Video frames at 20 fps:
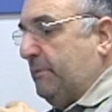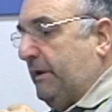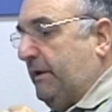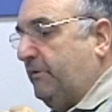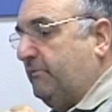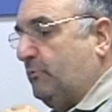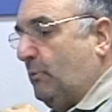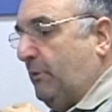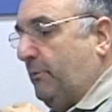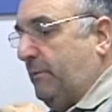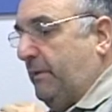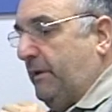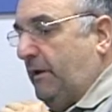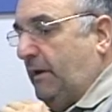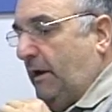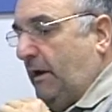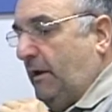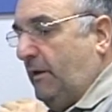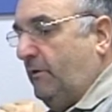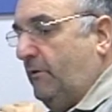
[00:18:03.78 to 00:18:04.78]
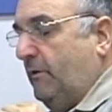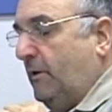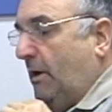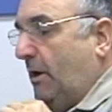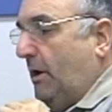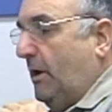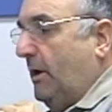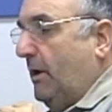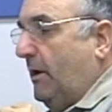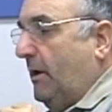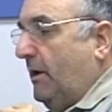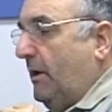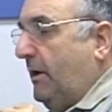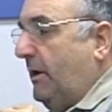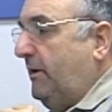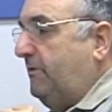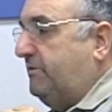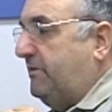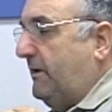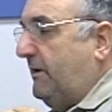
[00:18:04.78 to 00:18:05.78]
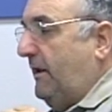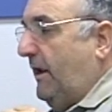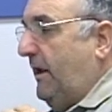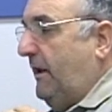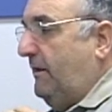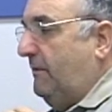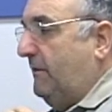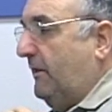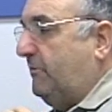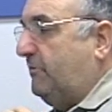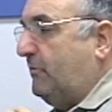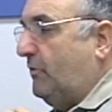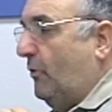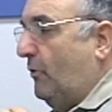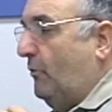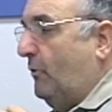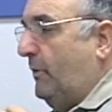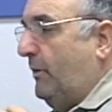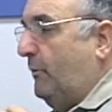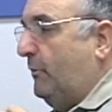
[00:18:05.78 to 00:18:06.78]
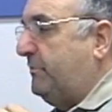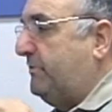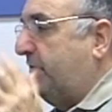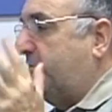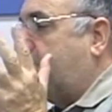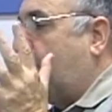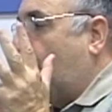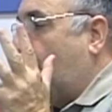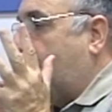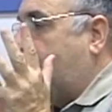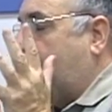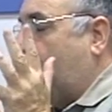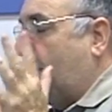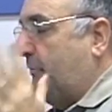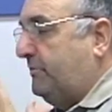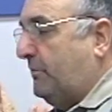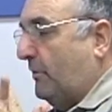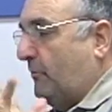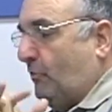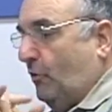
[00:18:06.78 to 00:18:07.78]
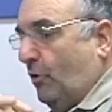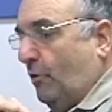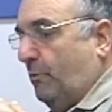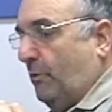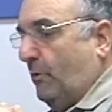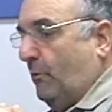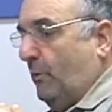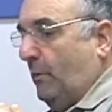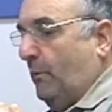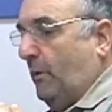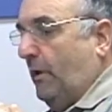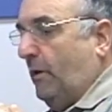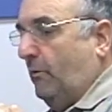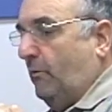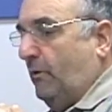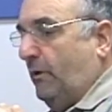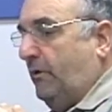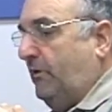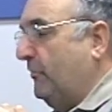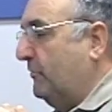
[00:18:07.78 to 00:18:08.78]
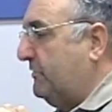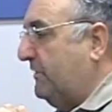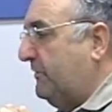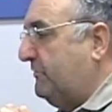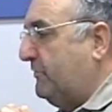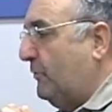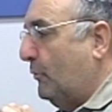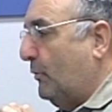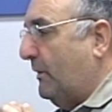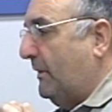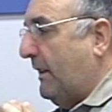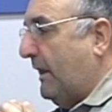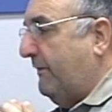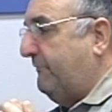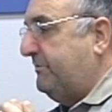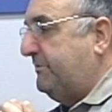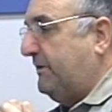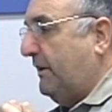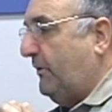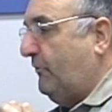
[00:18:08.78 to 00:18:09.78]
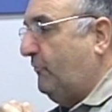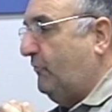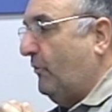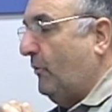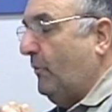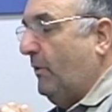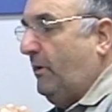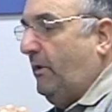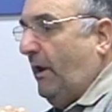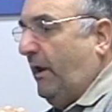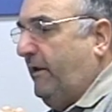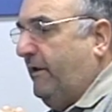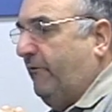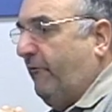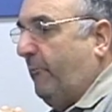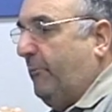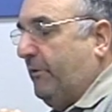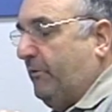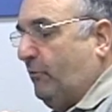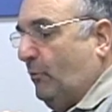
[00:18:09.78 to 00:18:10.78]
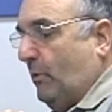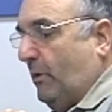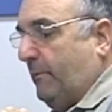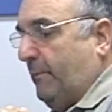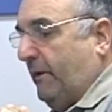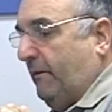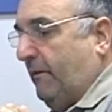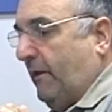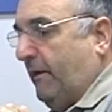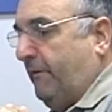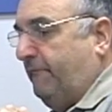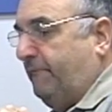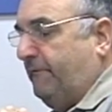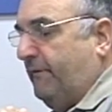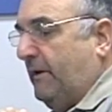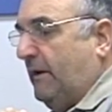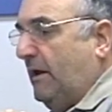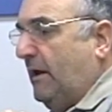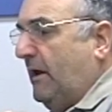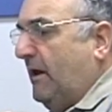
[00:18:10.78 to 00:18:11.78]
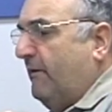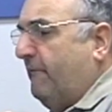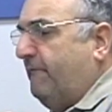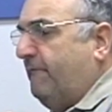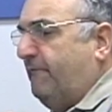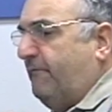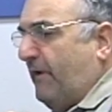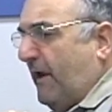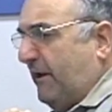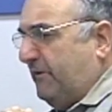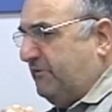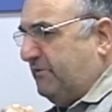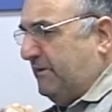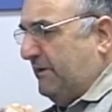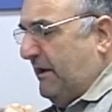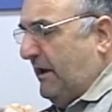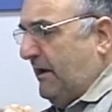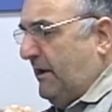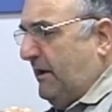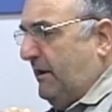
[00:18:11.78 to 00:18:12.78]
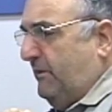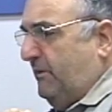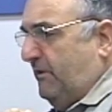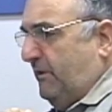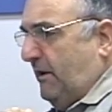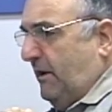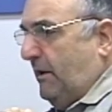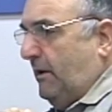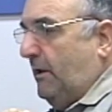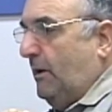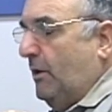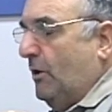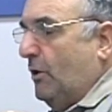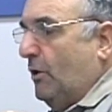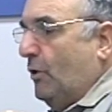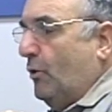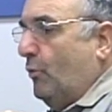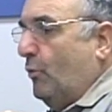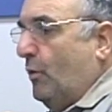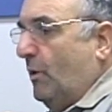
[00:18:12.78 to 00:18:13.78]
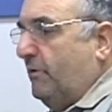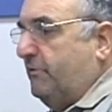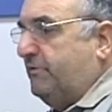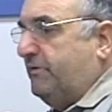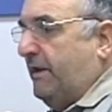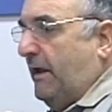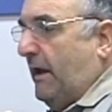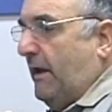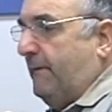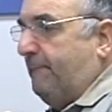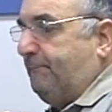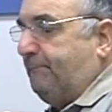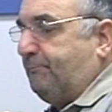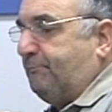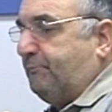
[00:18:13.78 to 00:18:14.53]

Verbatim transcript: meetings with me, and he said, Hey, let's go. It was his birthday, it was October, and we went out. He goes, Let's go to a live sex show. And I'd never been to one in my life. Fascinating thing was that